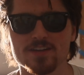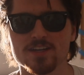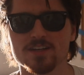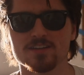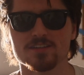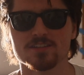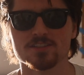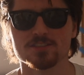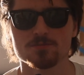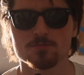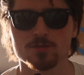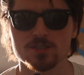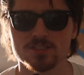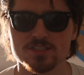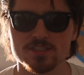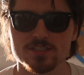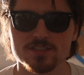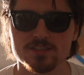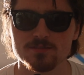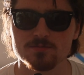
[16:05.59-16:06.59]
years
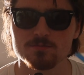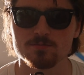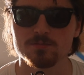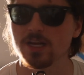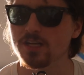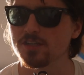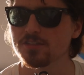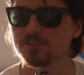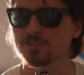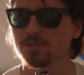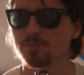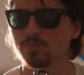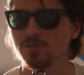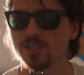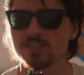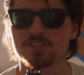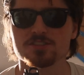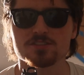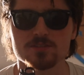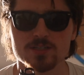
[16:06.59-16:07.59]
once it enters your
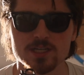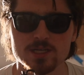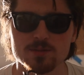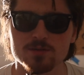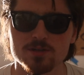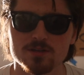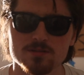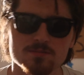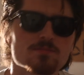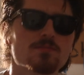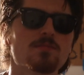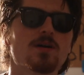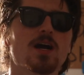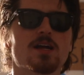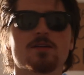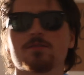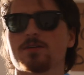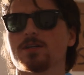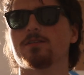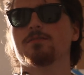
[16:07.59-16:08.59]
bloodstream, or
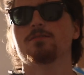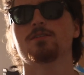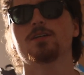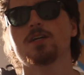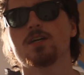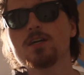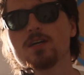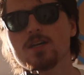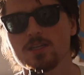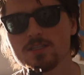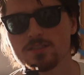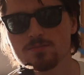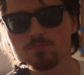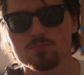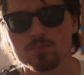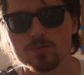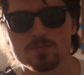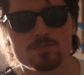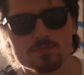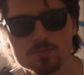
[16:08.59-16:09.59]
I don't know.
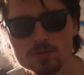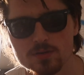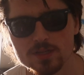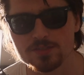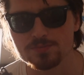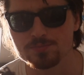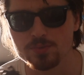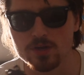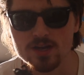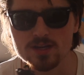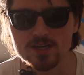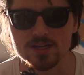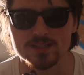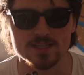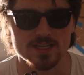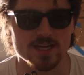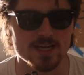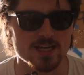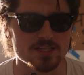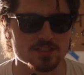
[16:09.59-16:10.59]
That's probably not
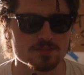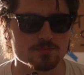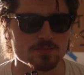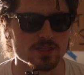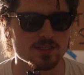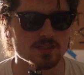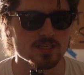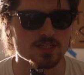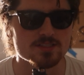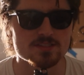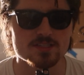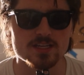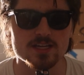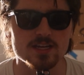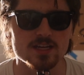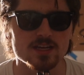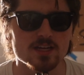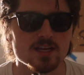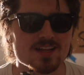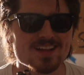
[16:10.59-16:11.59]
the case, but let's
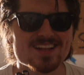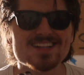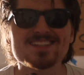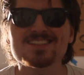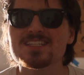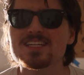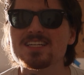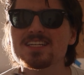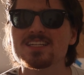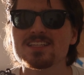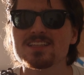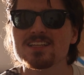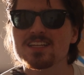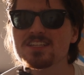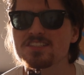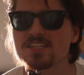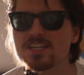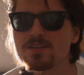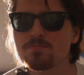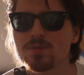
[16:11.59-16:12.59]
say
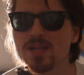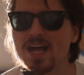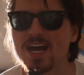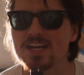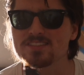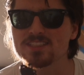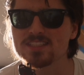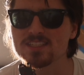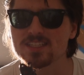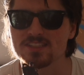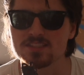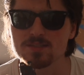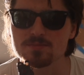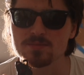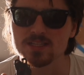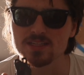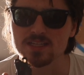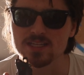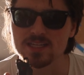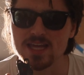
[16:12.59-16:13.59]
plastic did
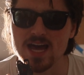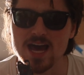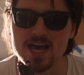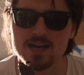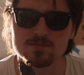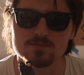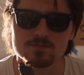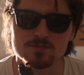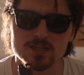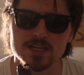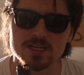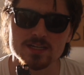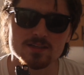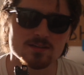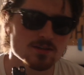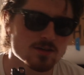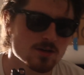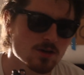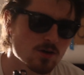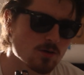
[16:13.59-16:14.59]
something like that, right?
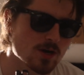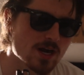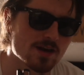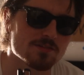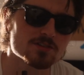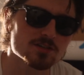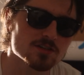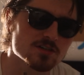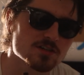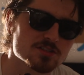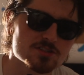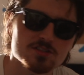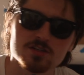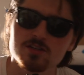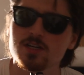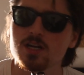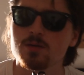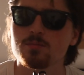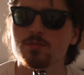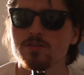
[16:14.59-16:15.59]
Or after a
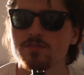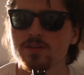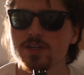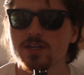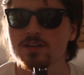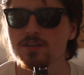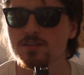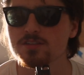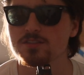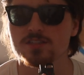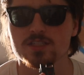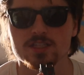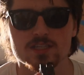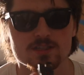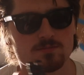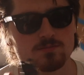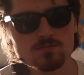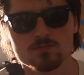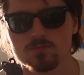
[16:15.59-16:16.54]
certain number of years, like,